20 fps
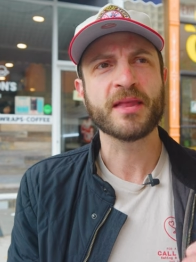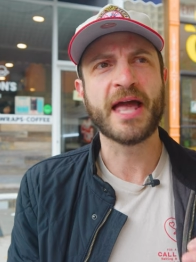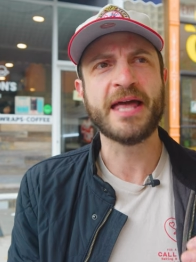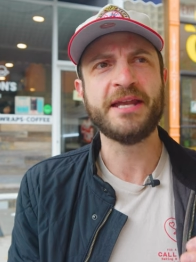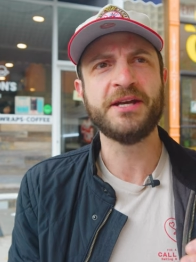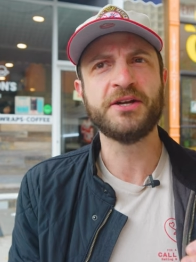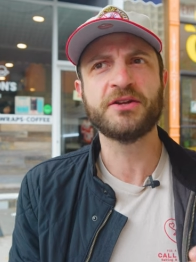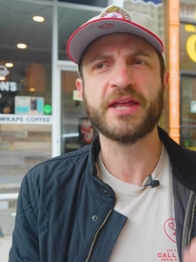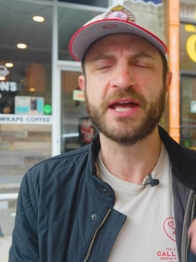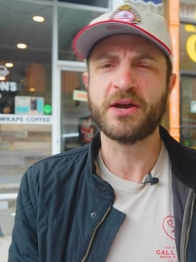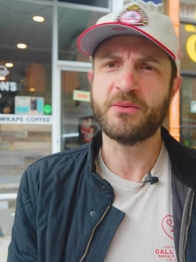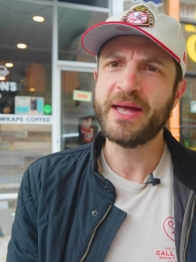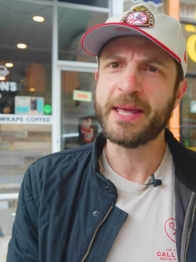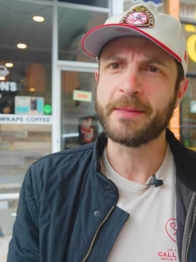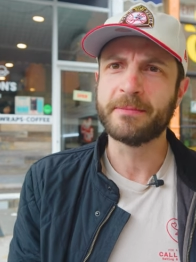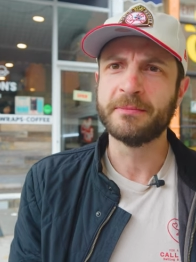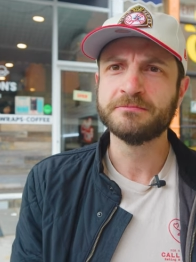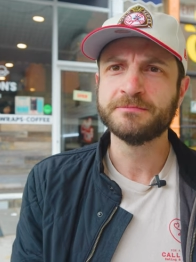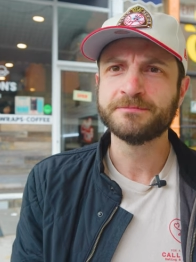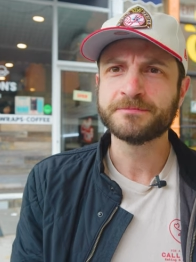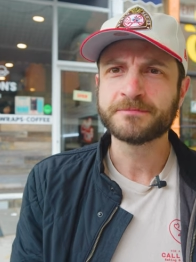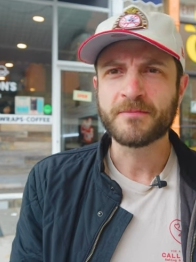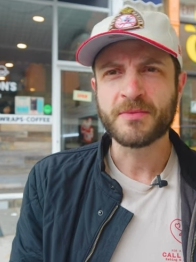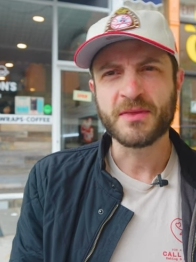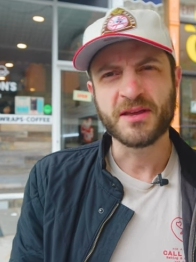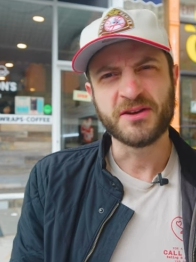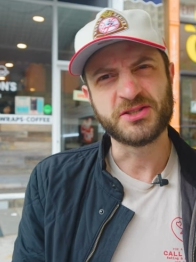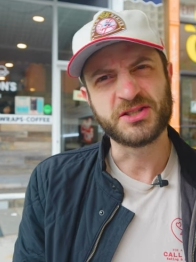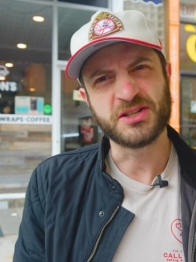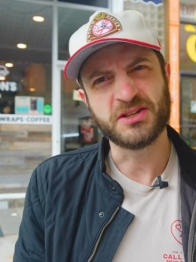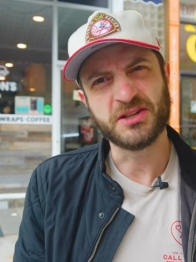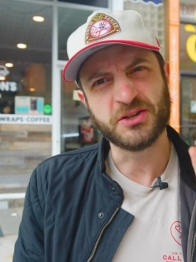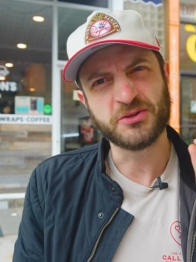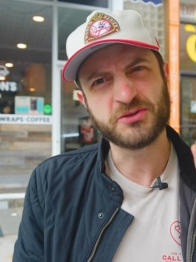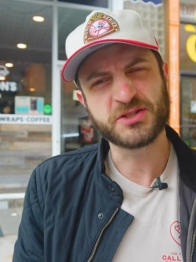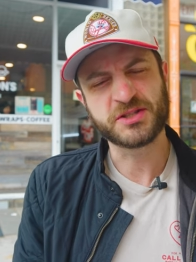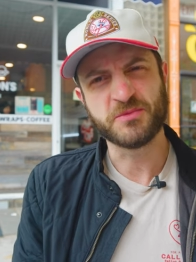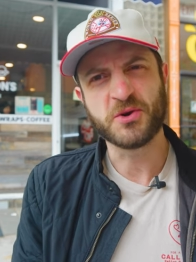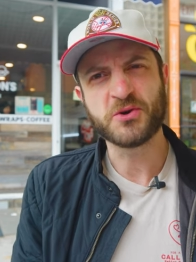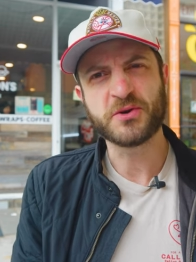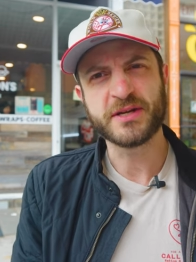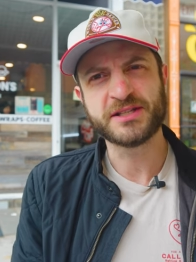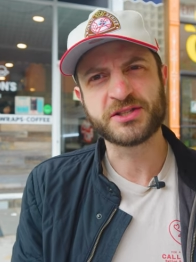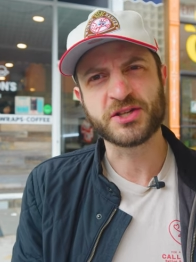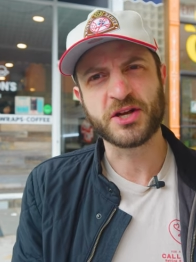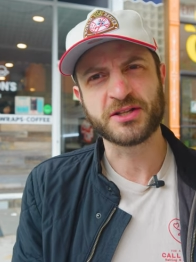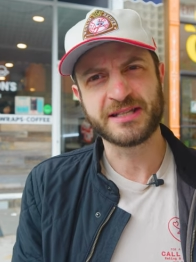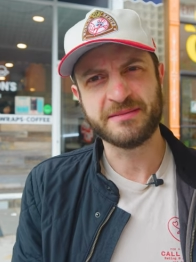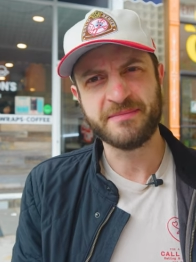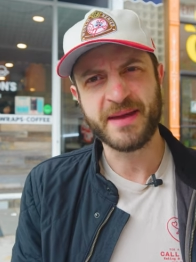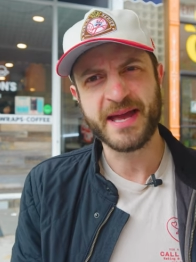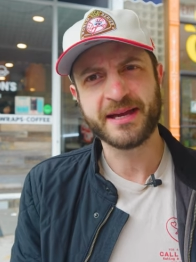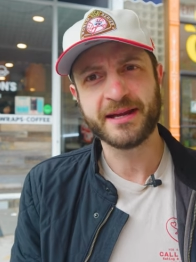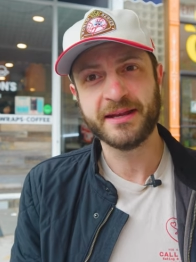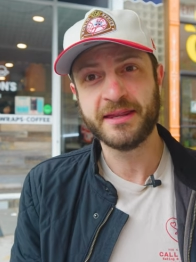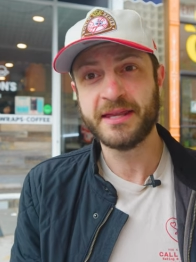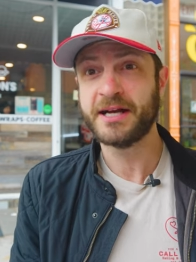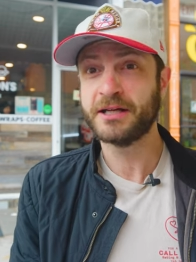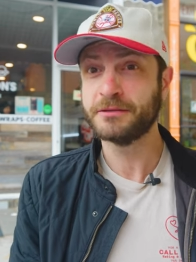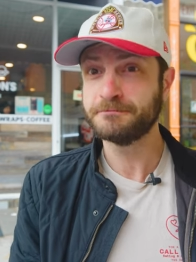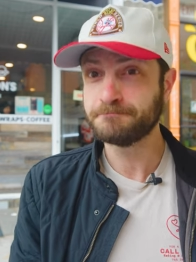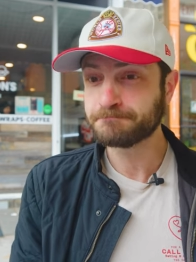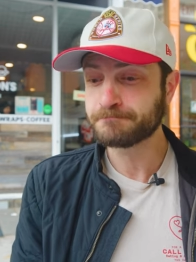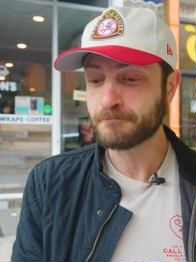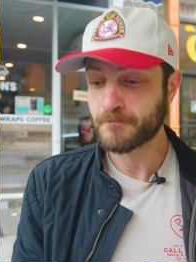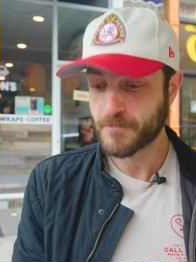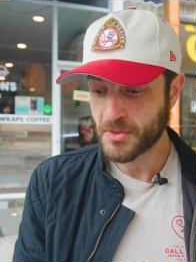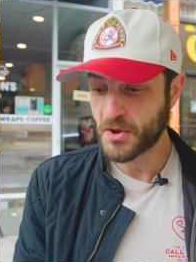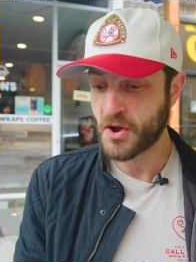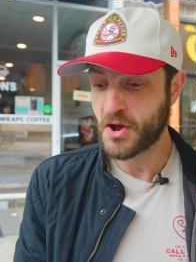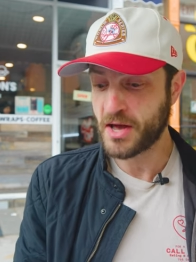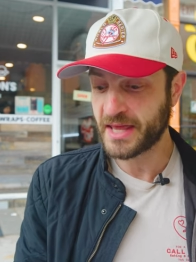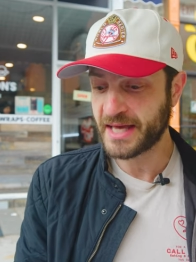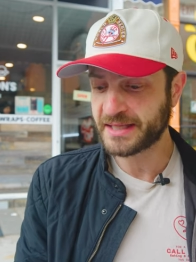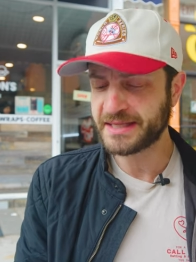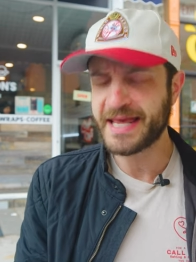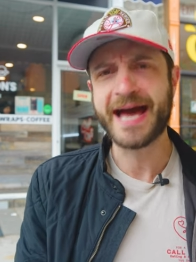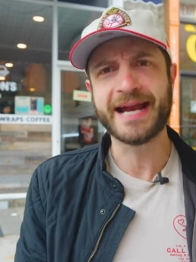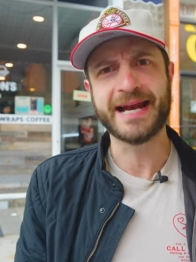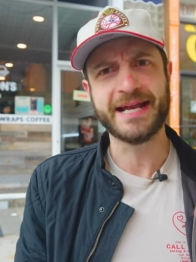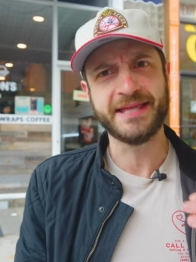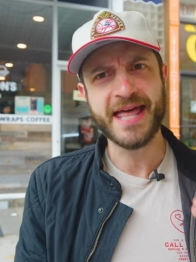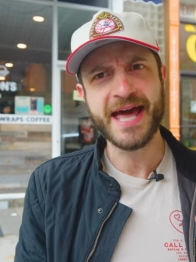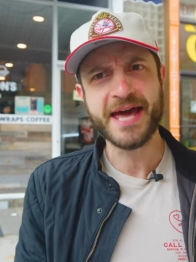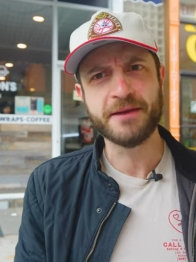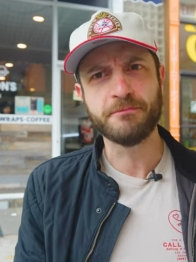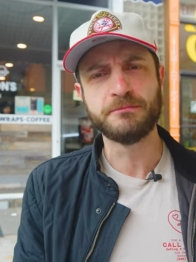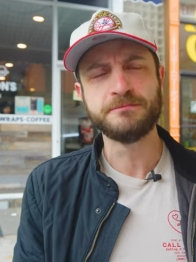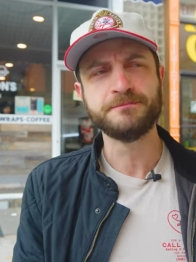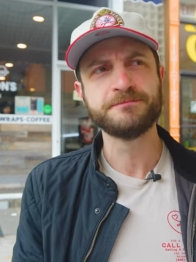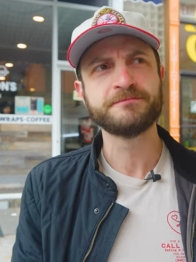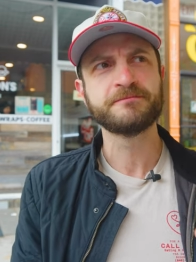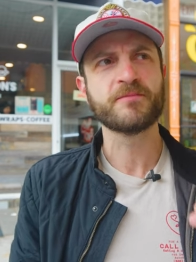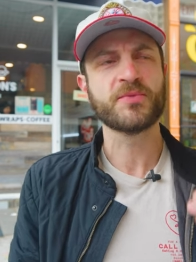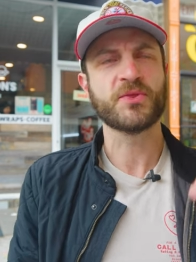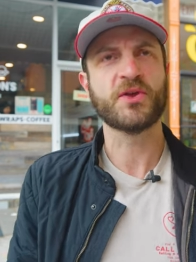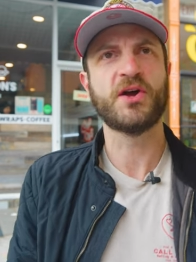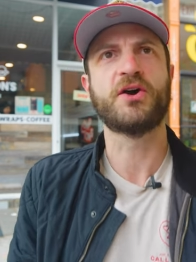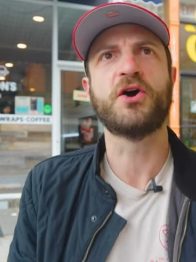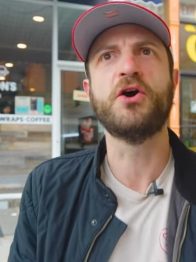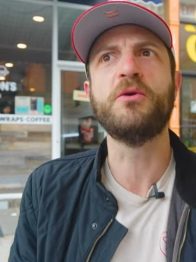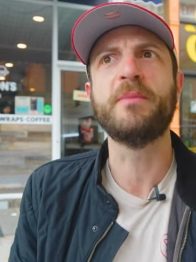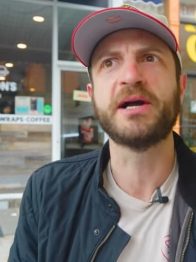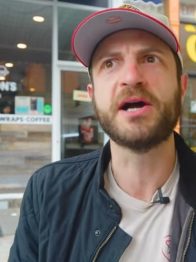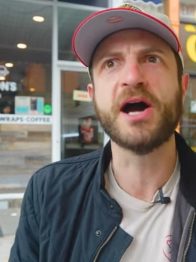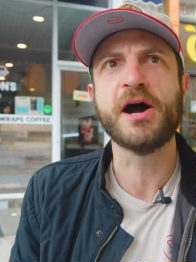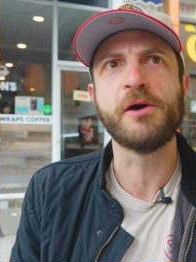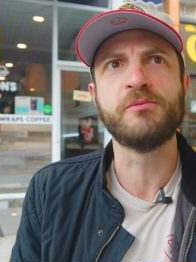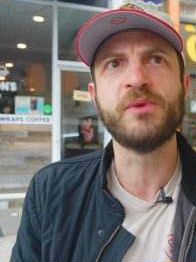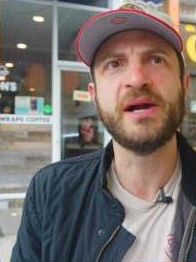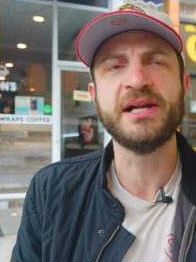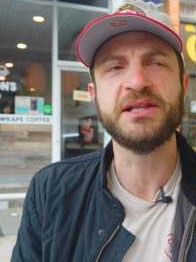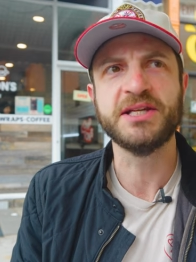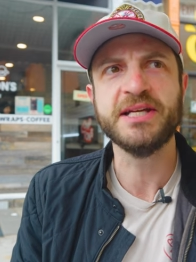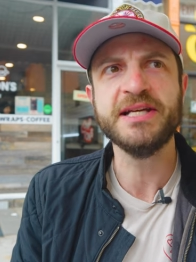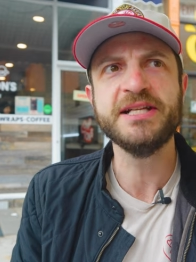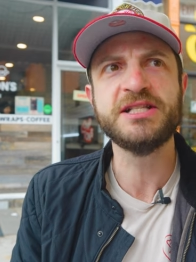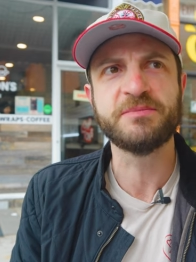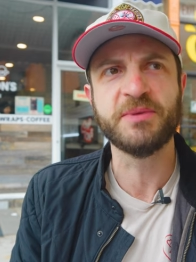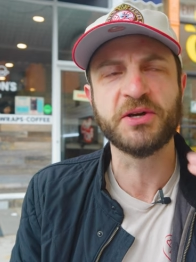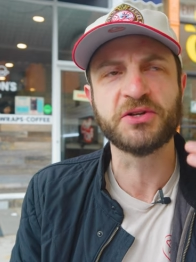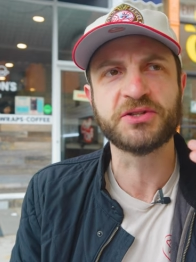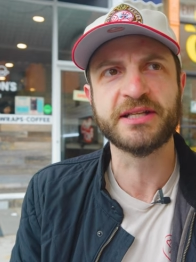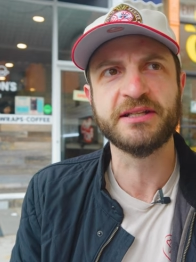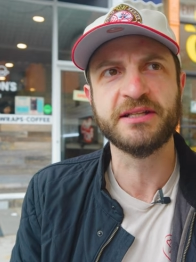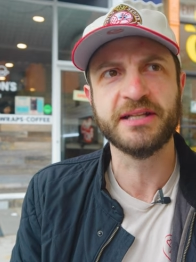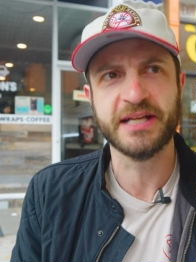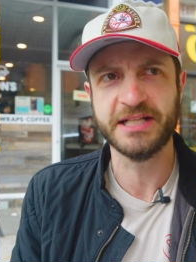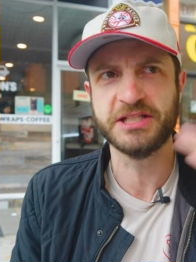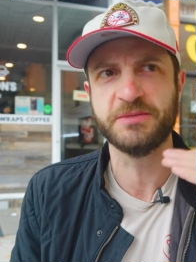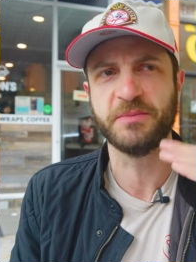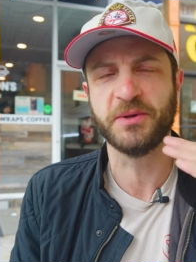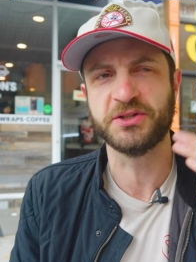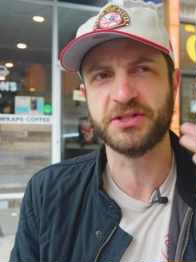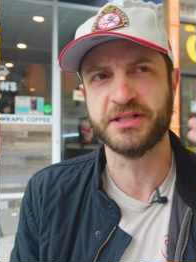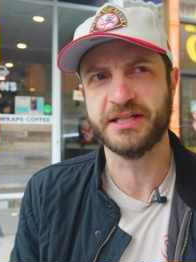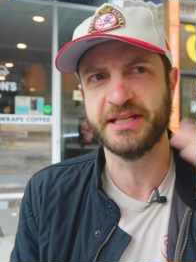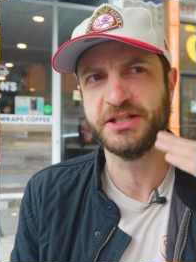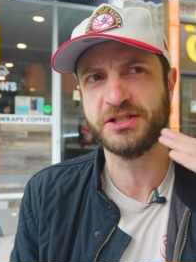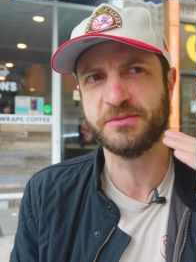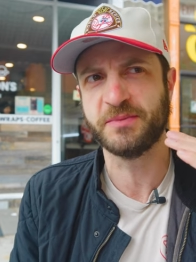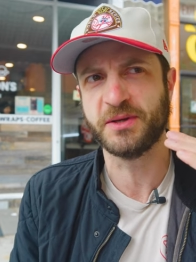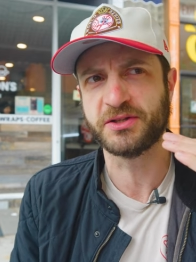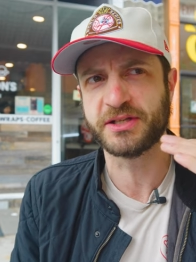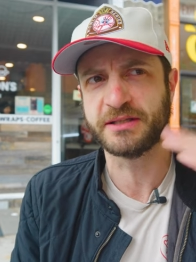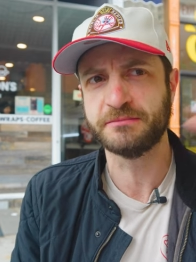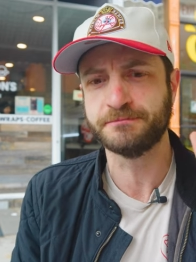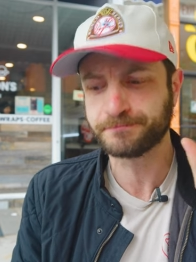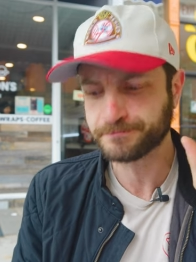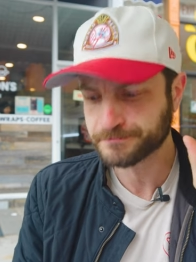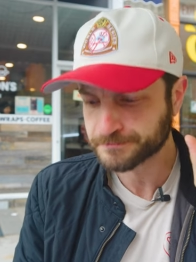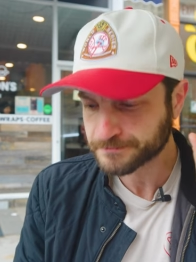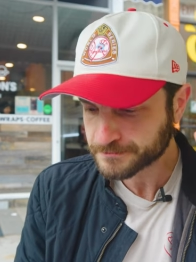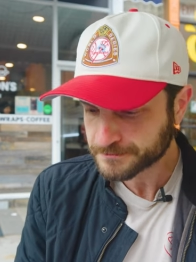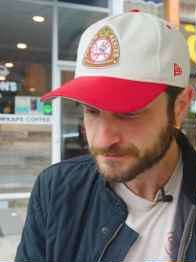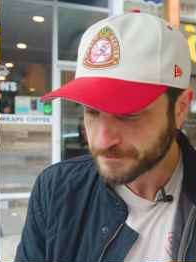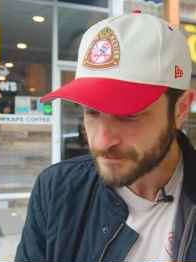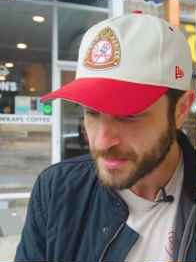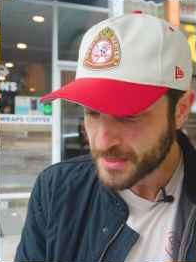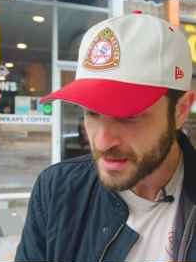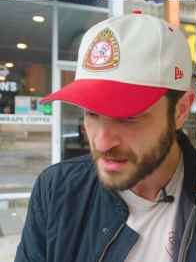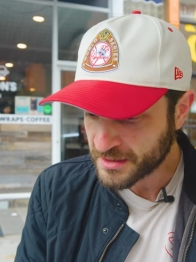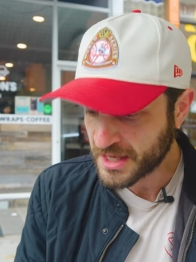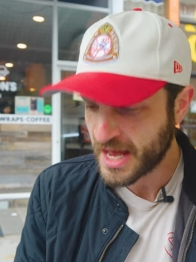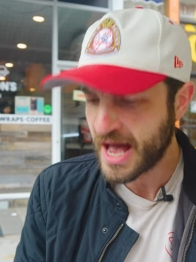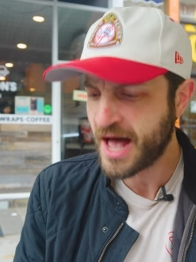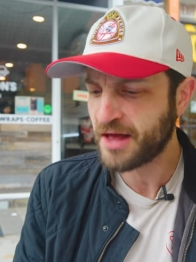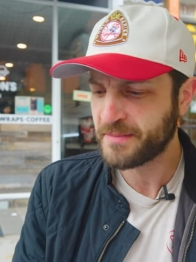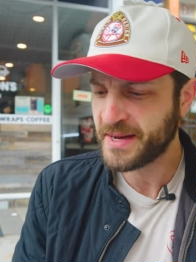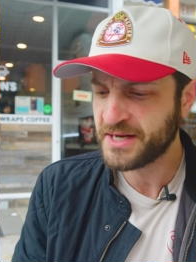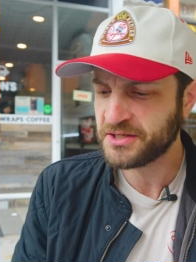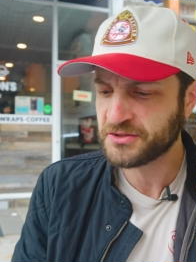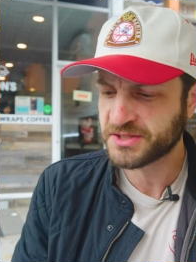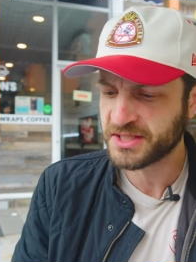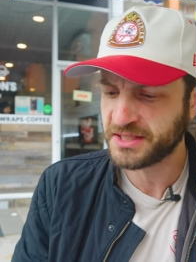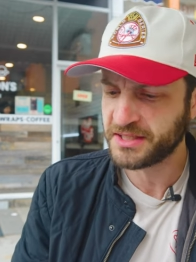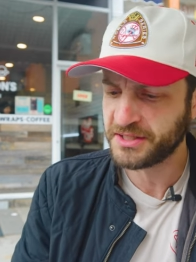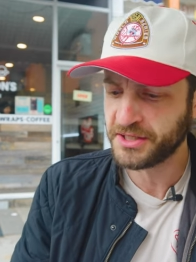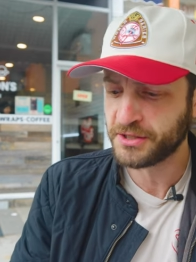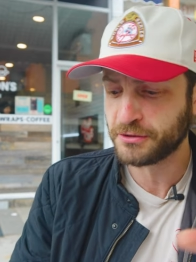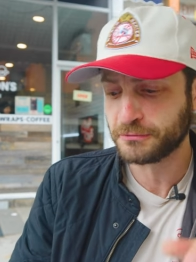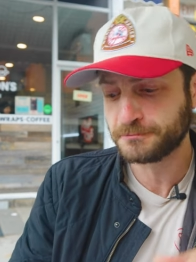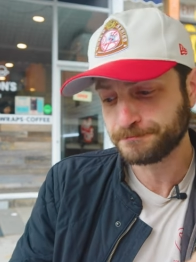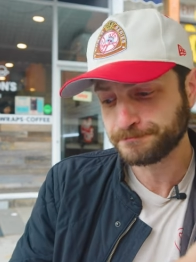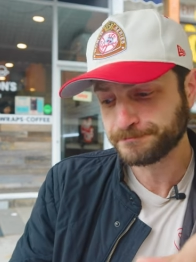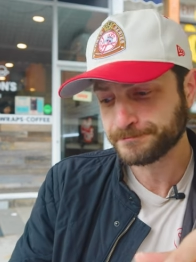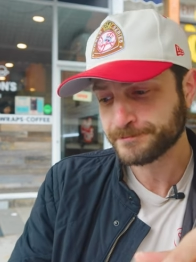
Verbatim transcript: and you're like, wait, there's a little smoky, salty bacon in there. I like that. And then, like, oh my God, wait, the heat's building, the heat's building, the heat's building. The jalapenos in you.